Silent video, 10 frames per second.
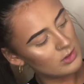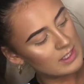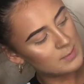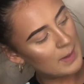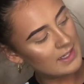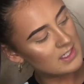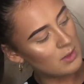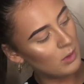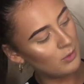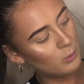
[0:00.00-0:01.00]
This
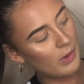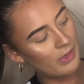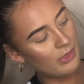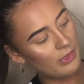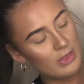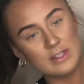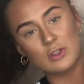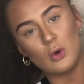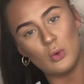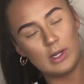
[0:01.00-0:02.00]
peachy one with
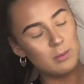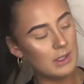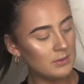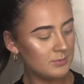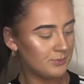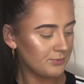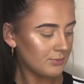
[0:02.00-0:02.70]
this goldy one.